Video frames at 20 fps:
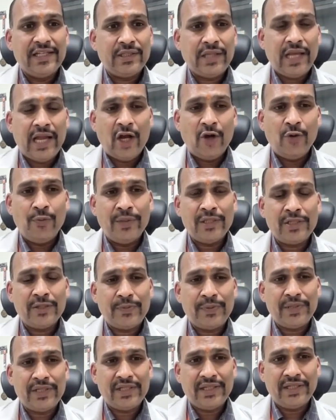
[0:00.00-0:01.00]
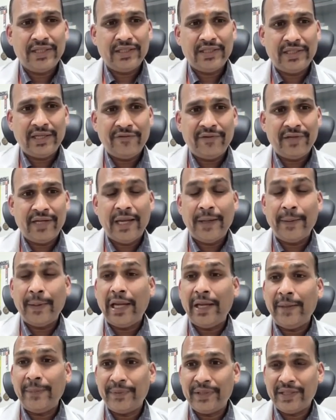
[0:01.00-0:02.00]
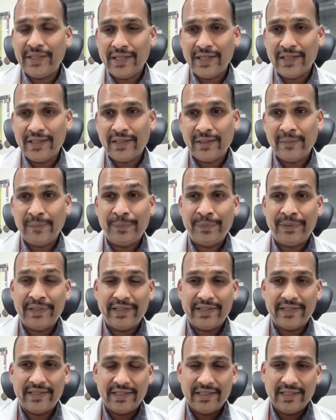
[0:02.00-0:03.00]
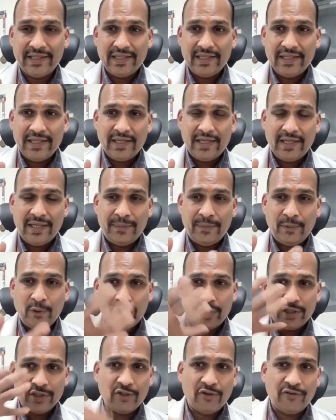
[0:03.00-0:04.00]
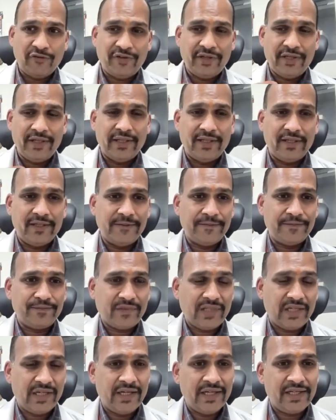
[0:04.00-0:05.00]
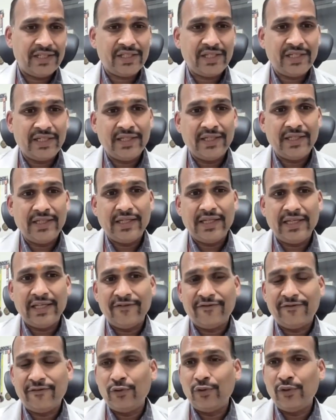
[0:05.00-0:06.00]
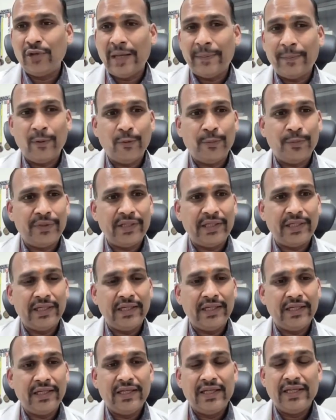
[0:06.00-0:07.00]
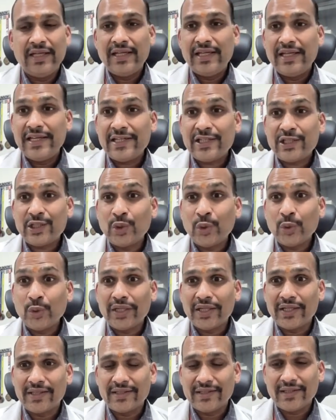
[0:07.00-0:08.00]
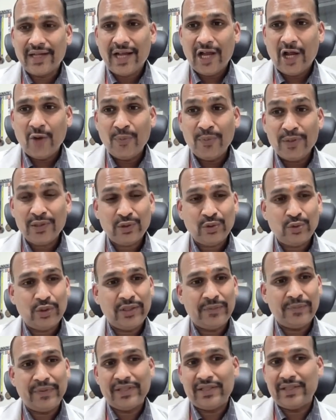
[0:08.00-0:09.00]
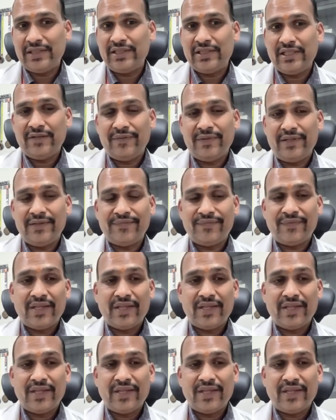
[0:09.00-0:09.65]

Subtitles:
how much patient having apnea, complete blockage of air, reduction in airflow, hypopnea, snoring, how much snoring patient is having,